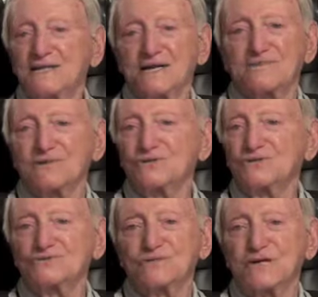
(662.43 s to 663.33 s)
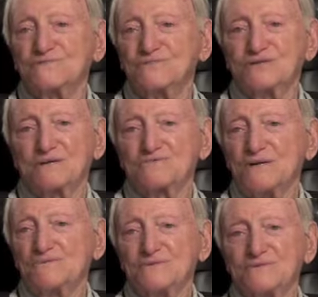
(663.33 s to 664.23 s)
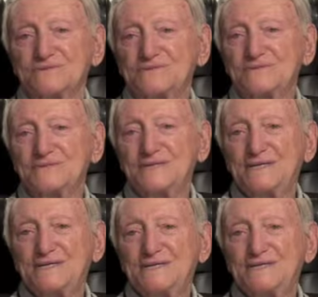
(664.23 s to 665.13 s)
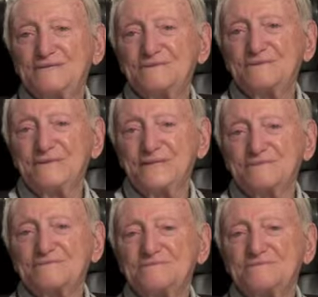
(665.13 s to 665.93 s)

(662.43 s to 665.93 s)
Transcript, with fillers: they would have been two dead, dead people. Sure. Yeah.